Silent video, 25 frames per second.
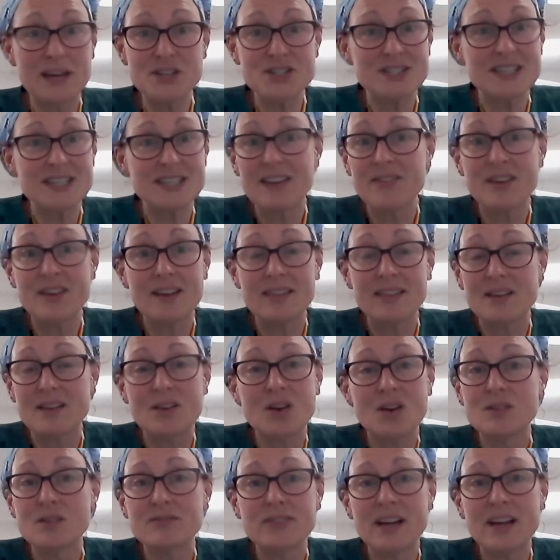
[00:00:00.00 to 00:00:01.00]
some have had their
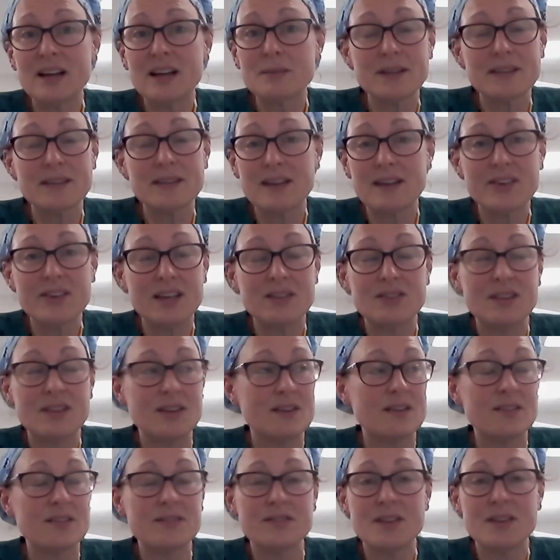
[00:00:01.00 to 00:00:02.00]
whole family. They've had
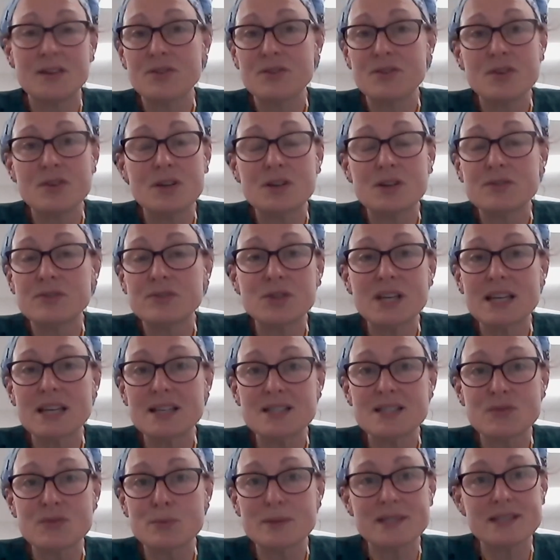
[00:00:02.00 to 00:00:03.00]
their their three or four
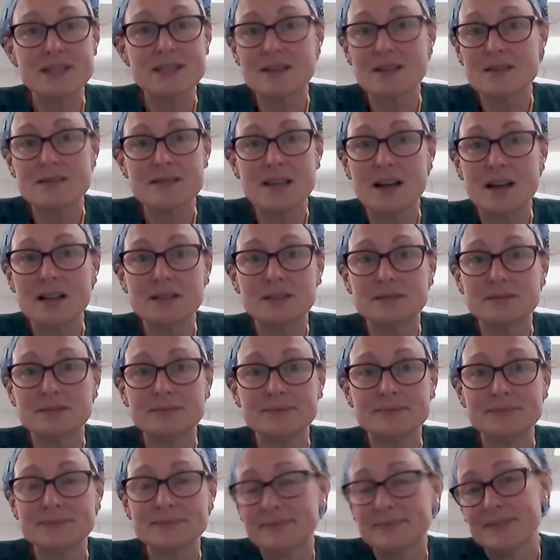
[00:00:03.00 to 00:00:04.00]
kids from a single cycle.
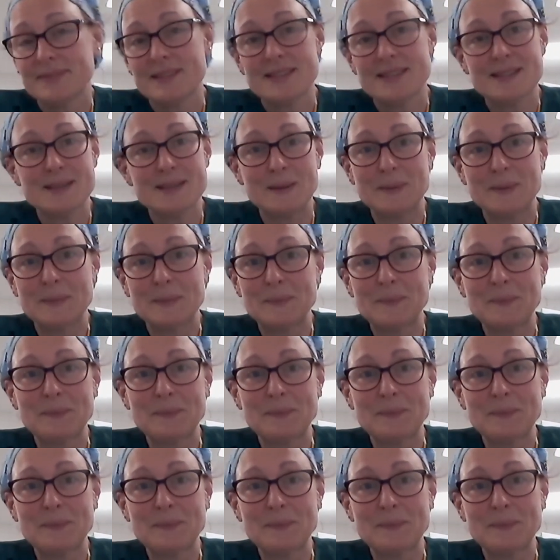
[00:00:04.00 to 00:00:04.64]
So yeah.